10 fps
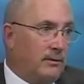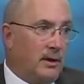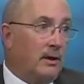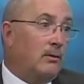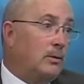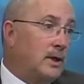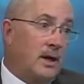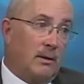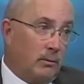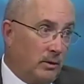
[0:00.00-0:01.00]
together, we
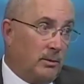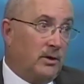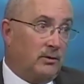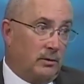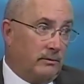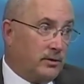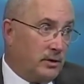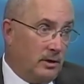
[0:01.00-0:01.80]
can't really be a service mm -hmm.